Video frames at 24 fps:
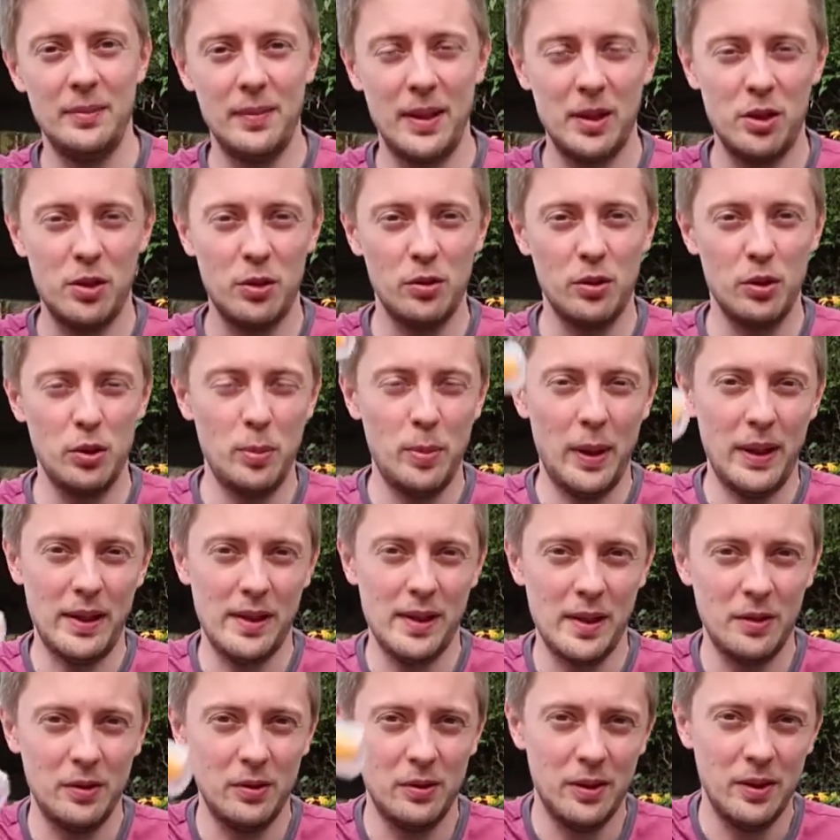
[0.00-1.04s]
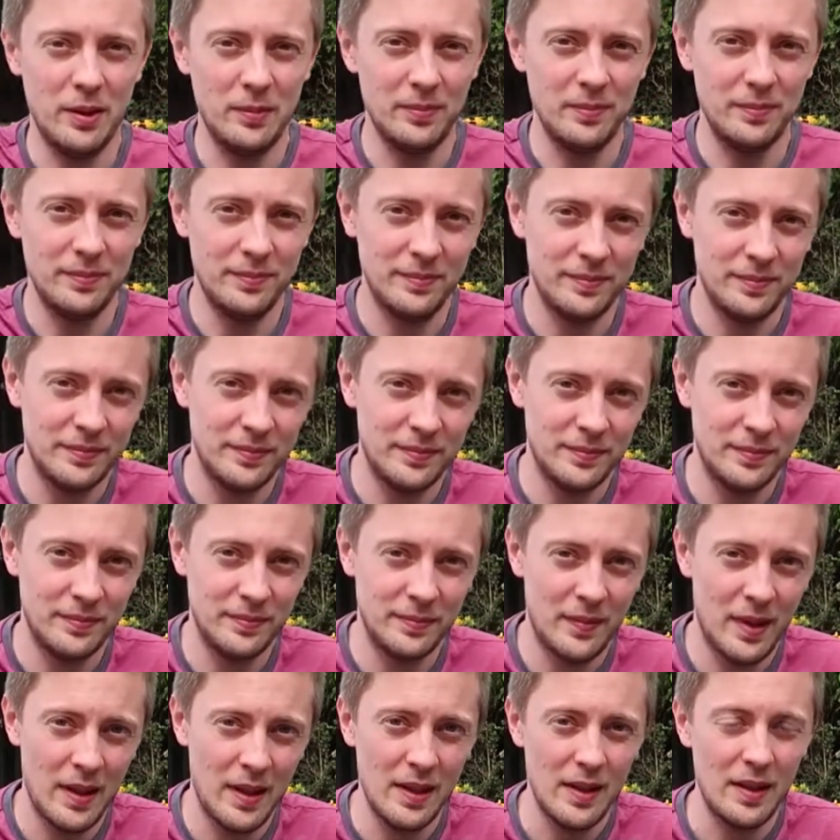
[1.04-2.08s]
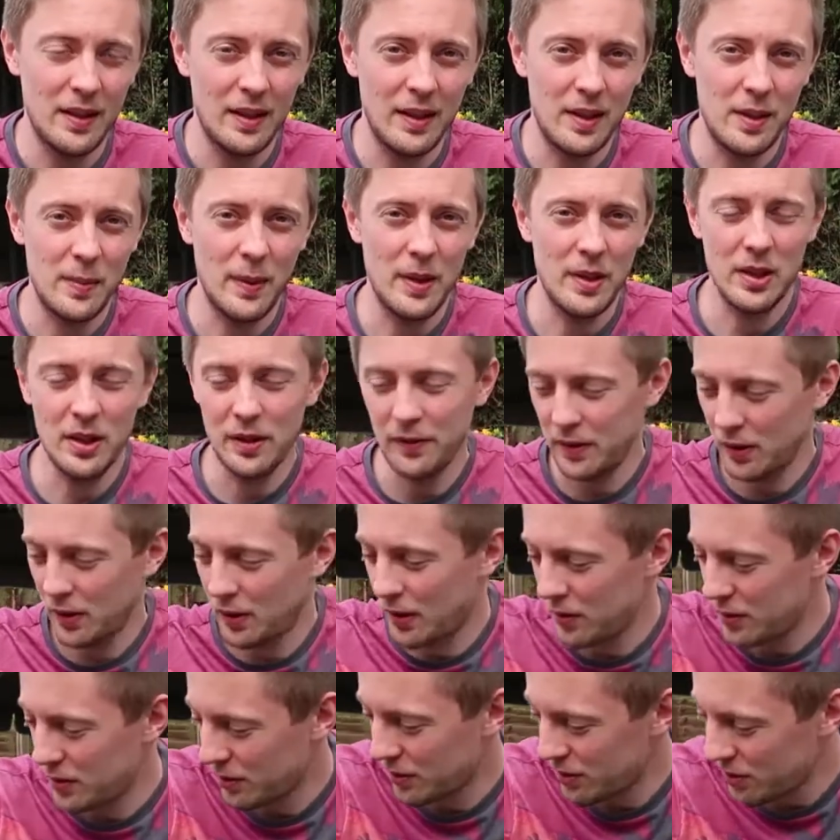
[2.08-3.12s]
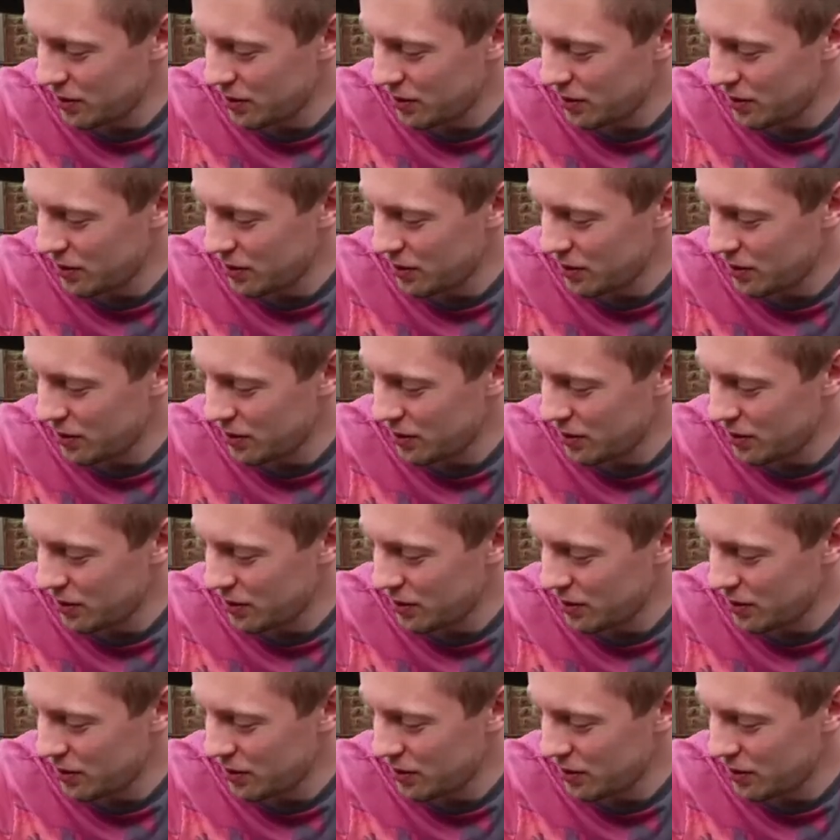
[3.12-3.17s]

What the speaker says: make sure you pack sun cream, especially if you're going to